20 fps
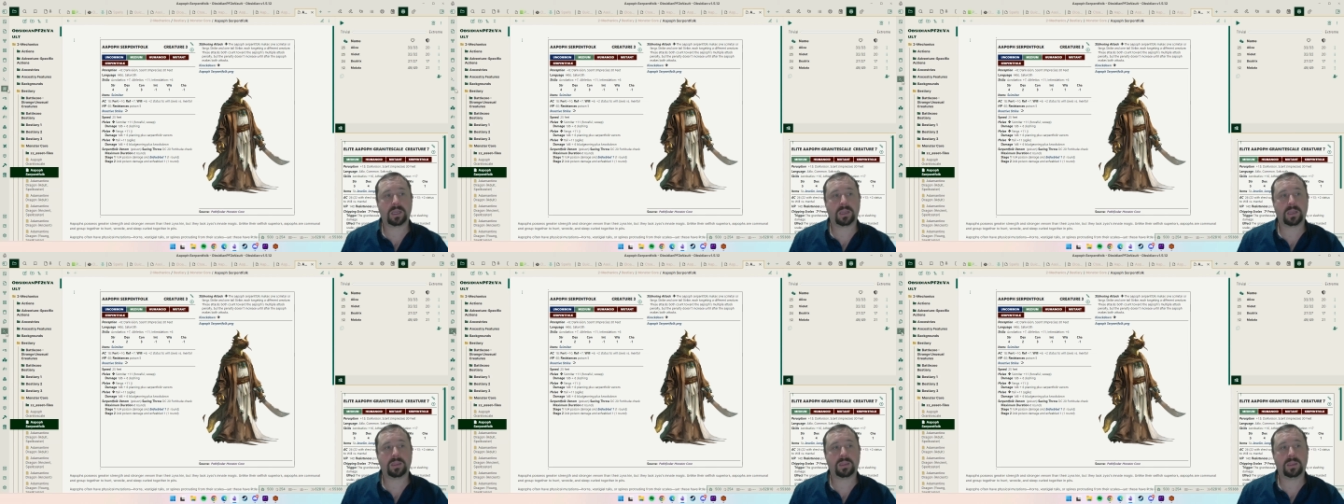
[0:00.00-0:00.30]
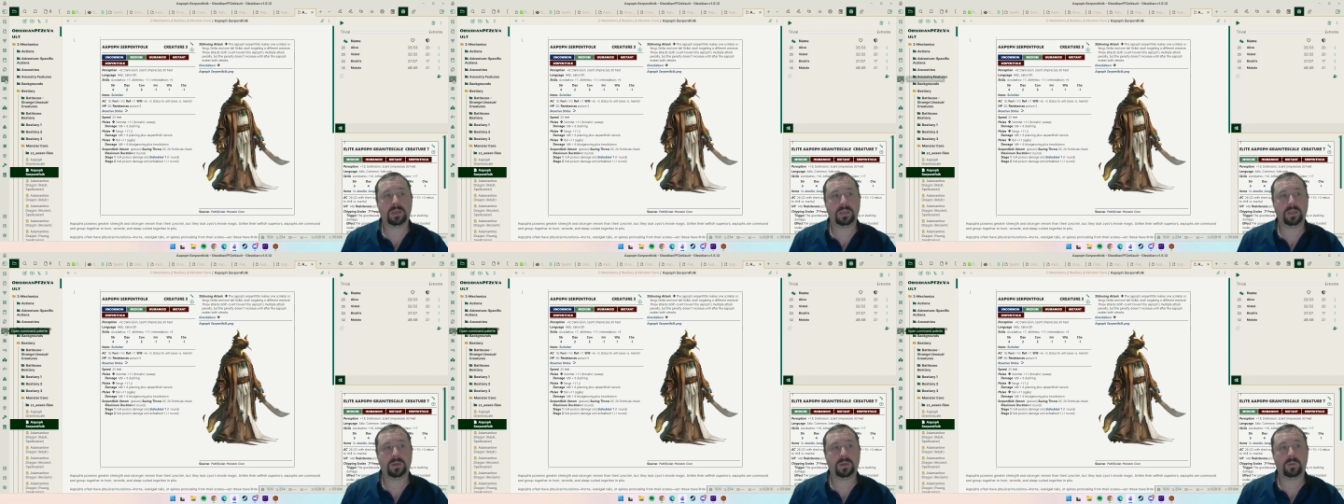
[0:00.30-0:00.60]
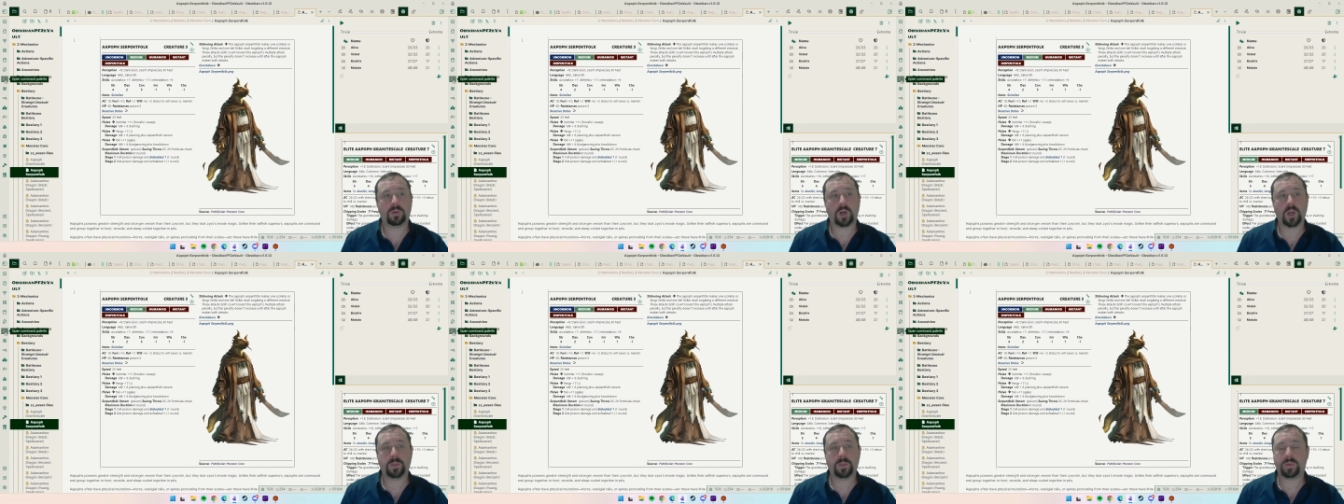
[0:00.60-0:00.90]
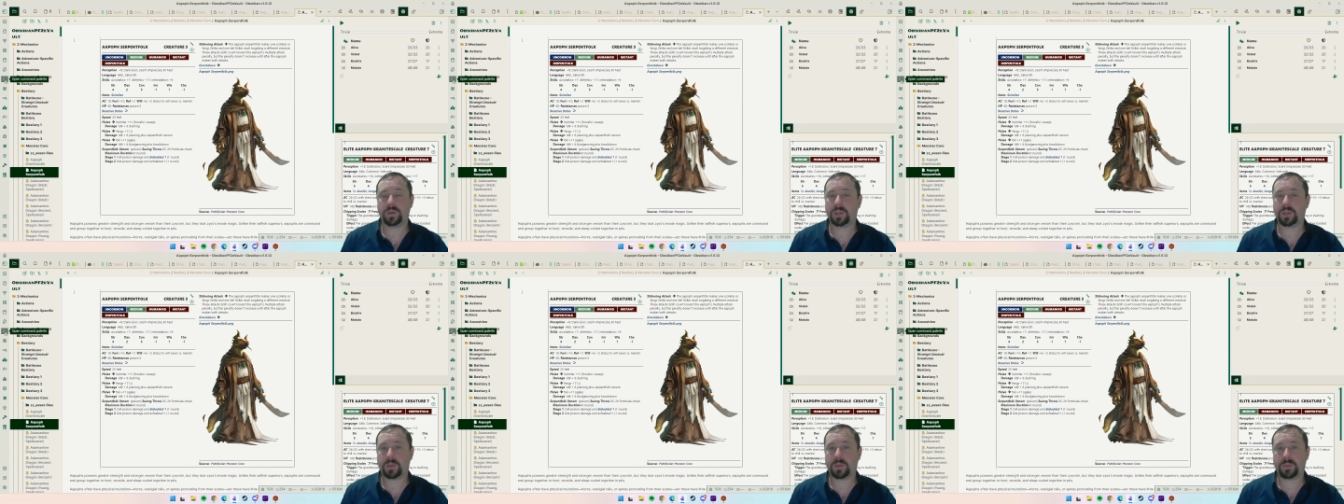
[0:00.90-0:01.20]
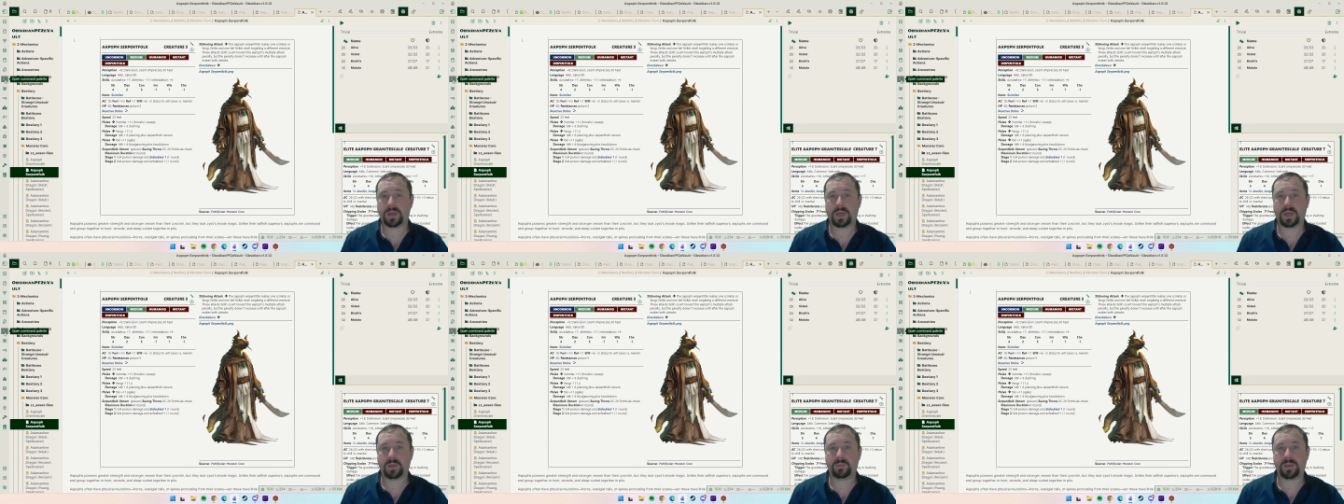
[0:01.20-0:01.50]
Click the little
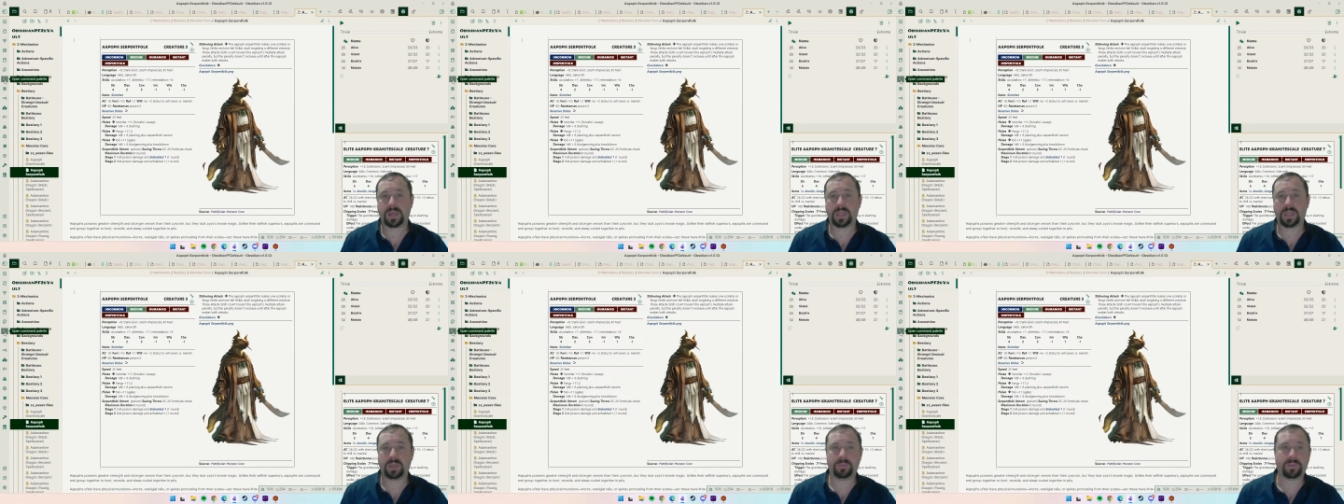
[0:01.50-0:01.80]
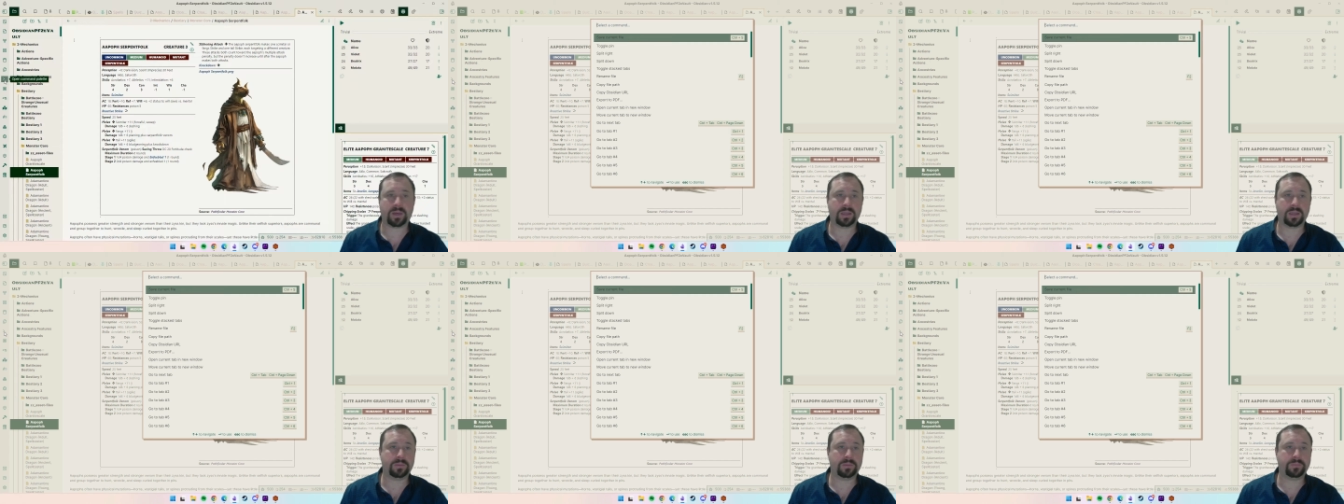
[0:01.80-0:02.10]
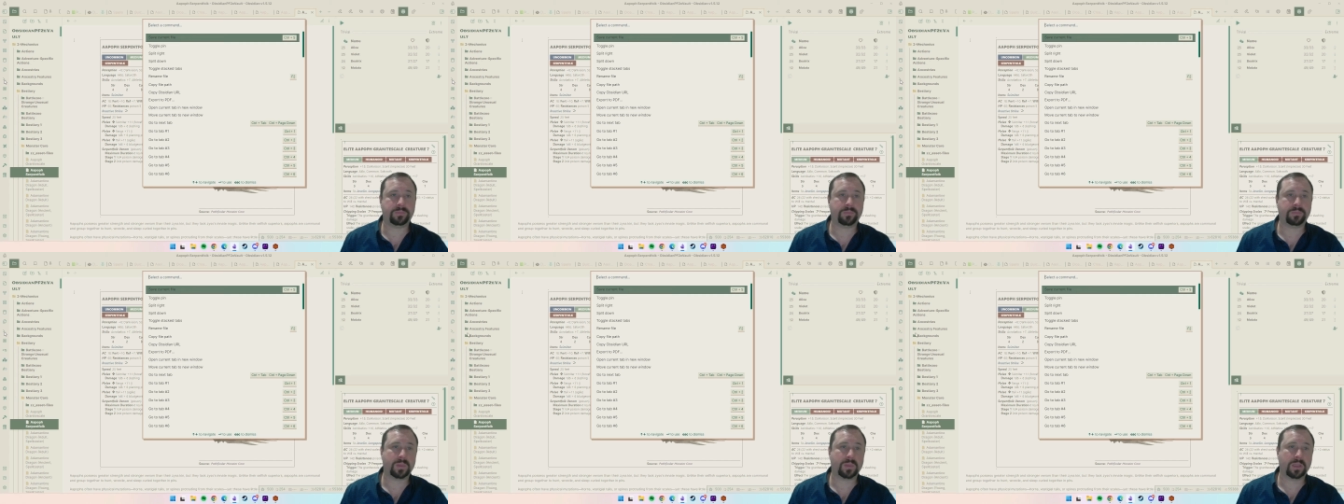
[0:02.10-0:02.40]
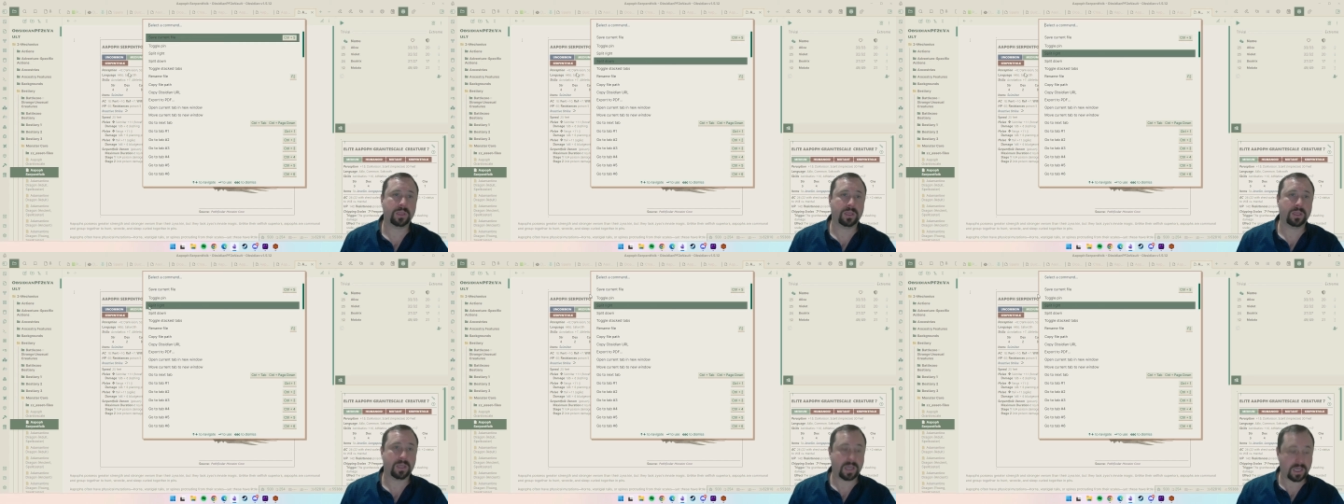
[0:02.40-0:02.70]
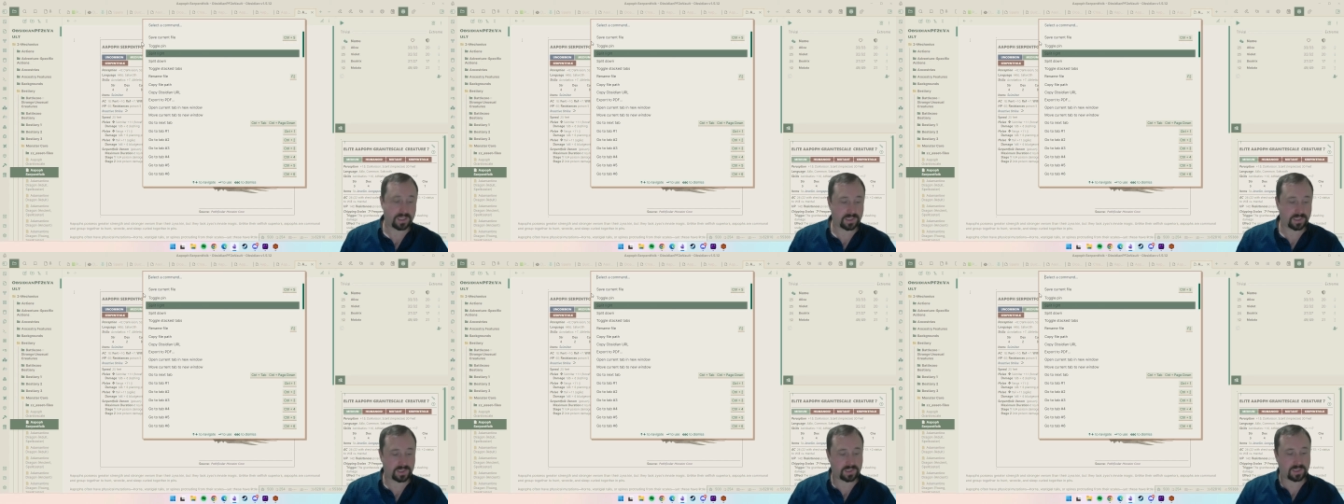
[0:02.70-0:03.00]
open command palette button
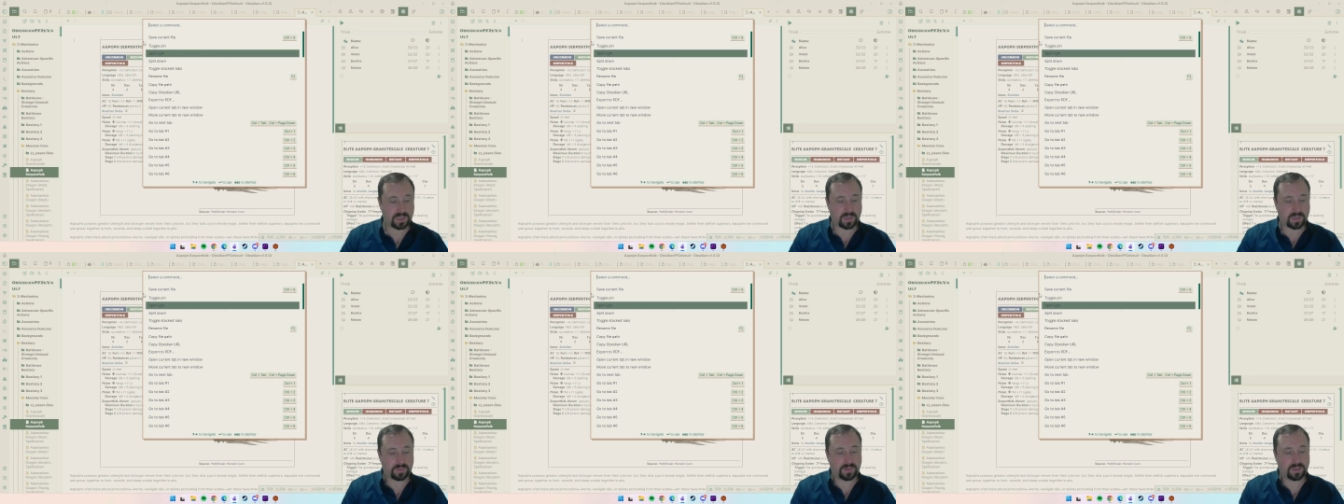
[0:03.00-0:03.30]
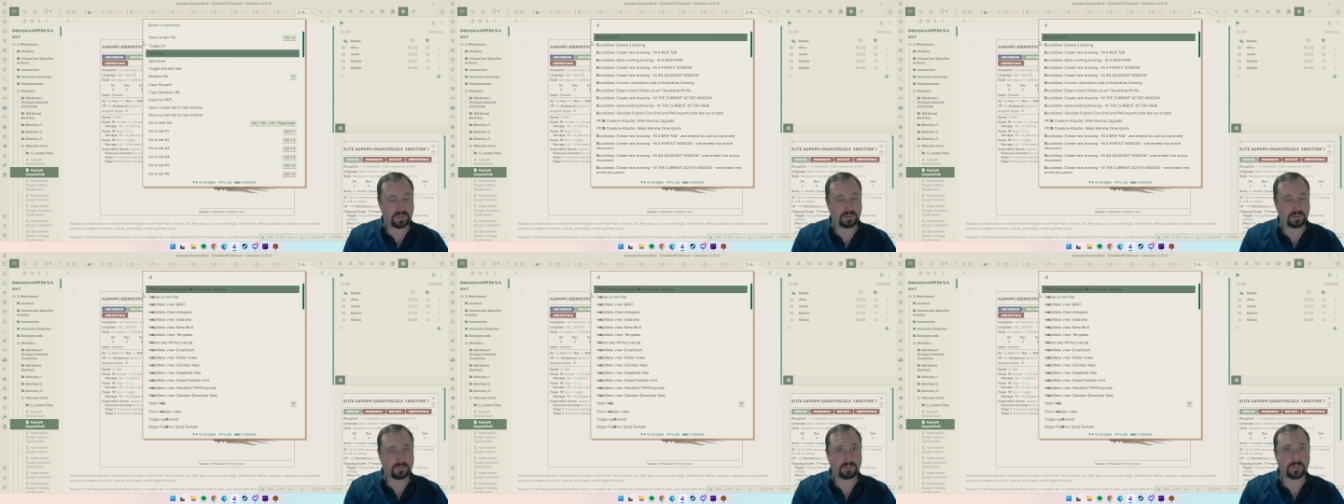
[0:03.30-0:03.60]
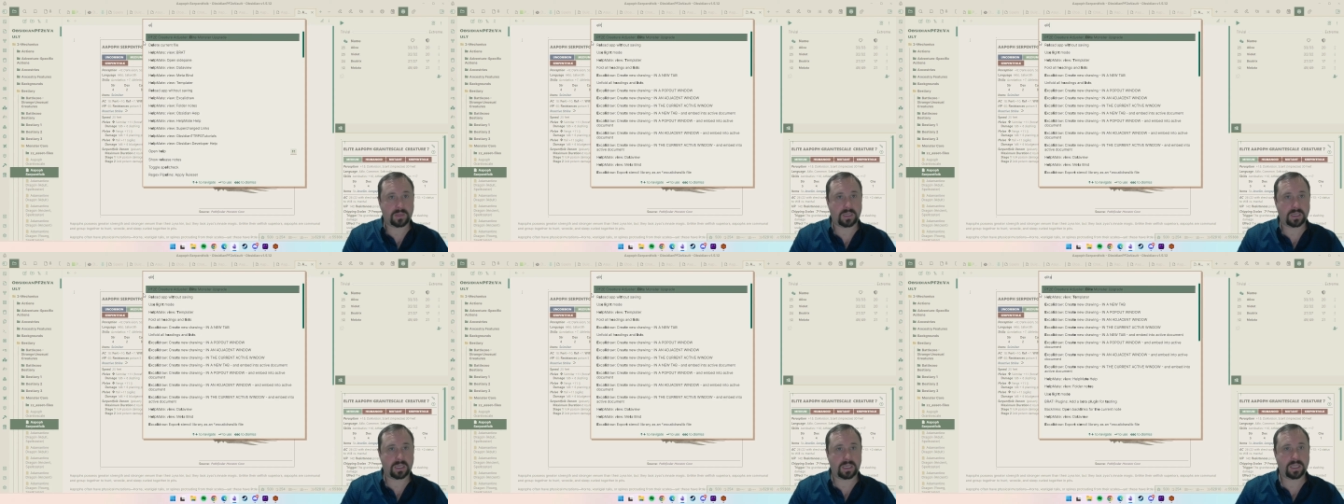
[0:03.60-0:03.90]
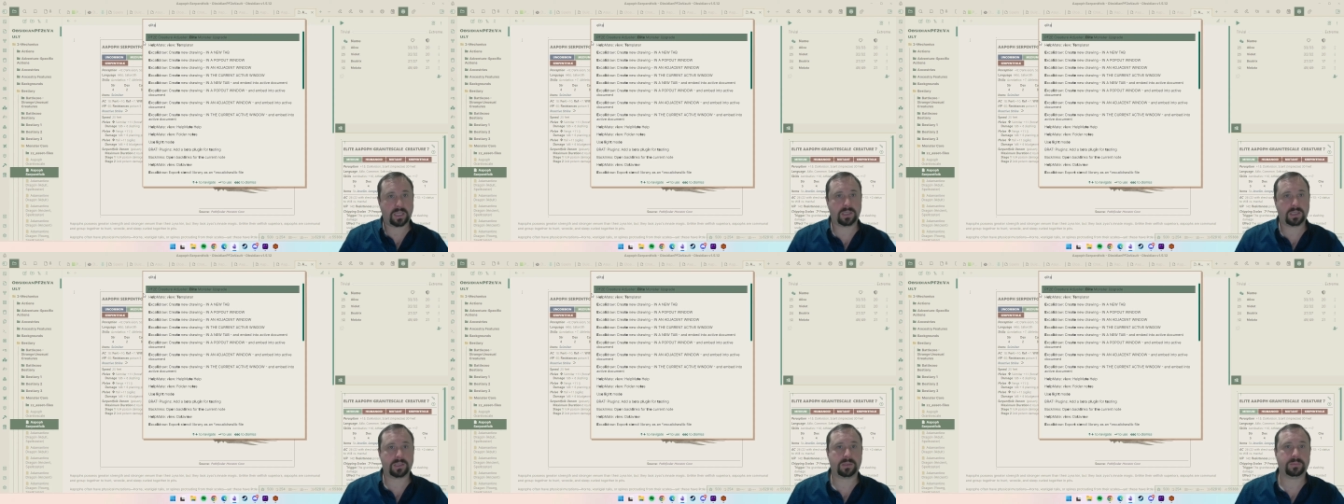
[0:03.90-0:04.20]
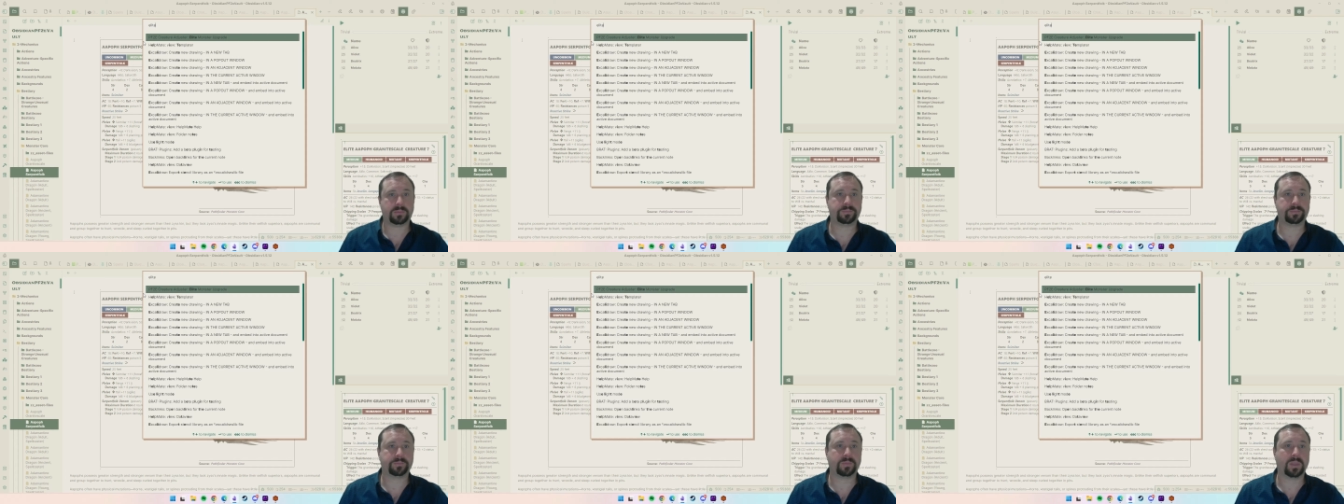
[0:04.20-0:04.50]
and just type in
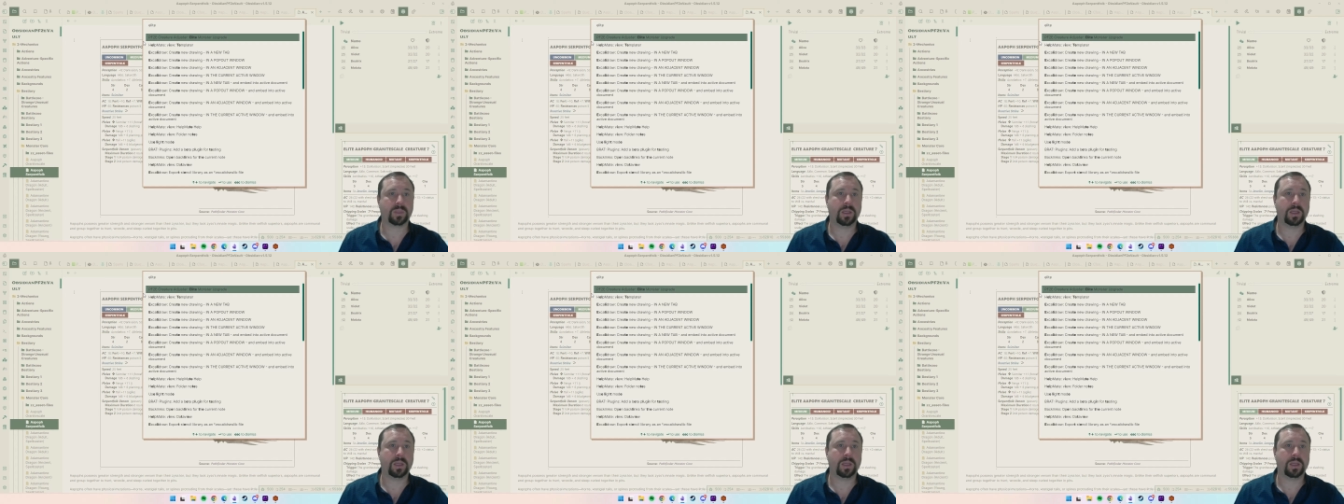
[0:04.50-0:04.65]
elite.